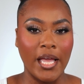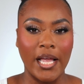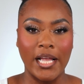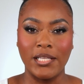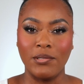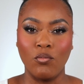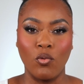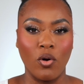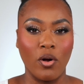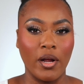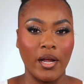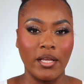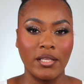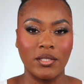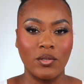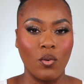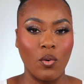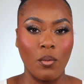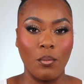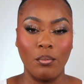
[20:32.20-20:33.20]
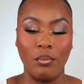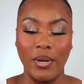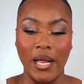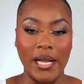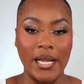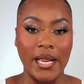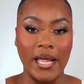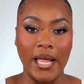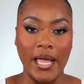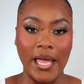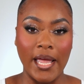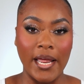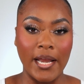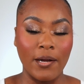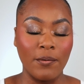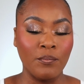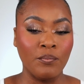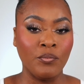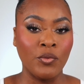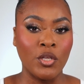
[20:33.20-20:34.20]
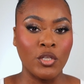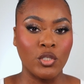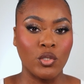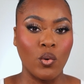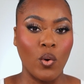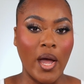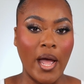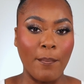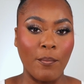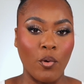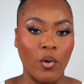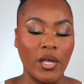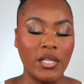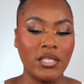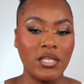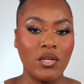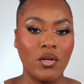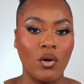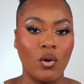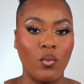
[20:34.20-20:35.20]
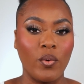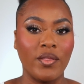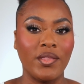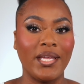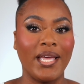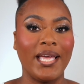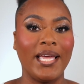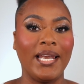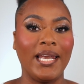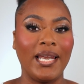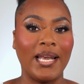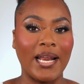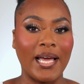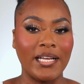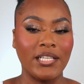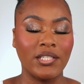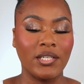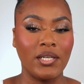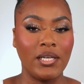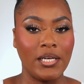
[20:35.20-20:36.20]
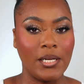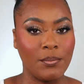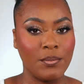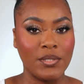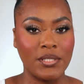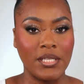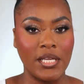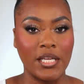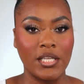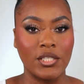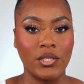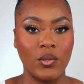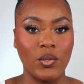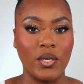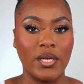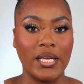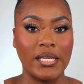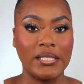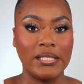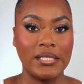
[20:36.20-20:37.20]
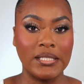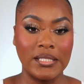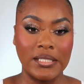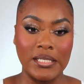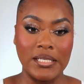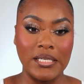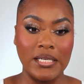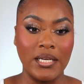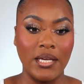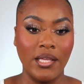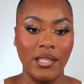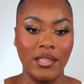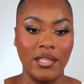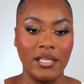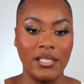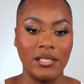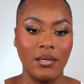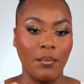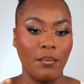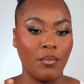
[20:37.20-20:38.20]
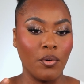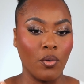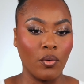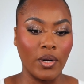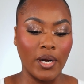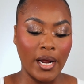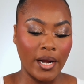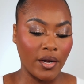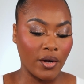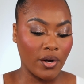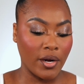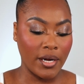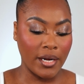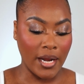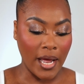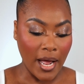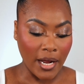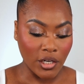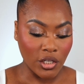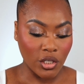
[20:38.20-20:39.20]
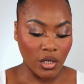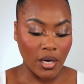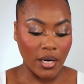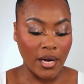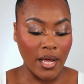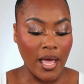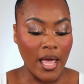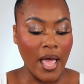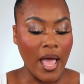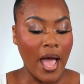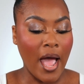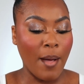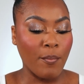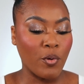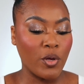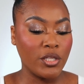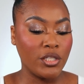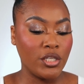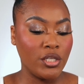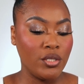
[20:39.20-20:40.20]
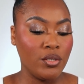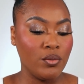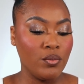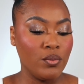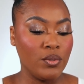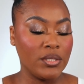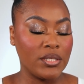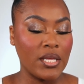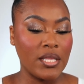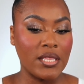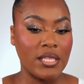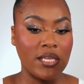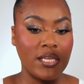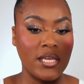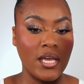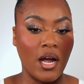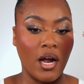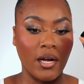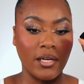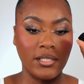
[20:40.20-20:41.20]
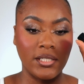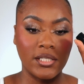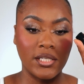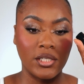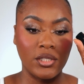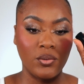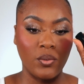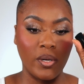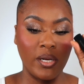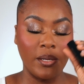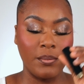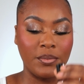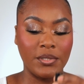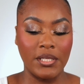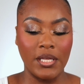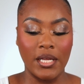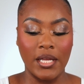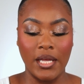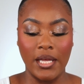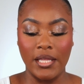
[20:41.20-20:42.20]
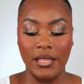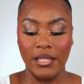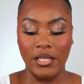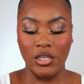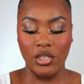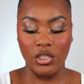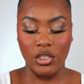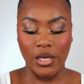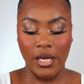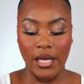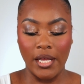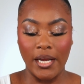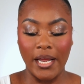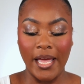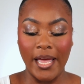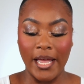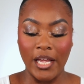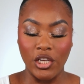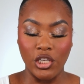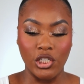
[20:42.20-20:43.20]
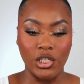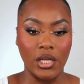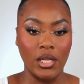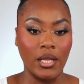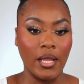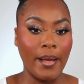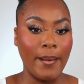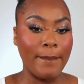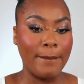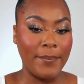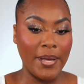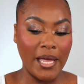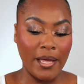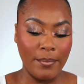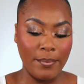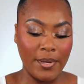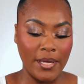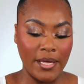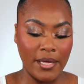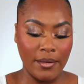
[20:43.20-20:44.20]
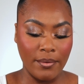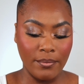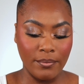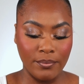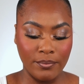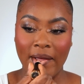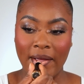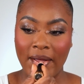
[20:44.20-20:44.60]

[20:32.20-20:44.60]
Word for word: It's more so blending in. So I'm going to go with a lighter lipstick so you can see this brown liner in action. I'm going to use the Artist Couture lipstick in the shade Angel Baby.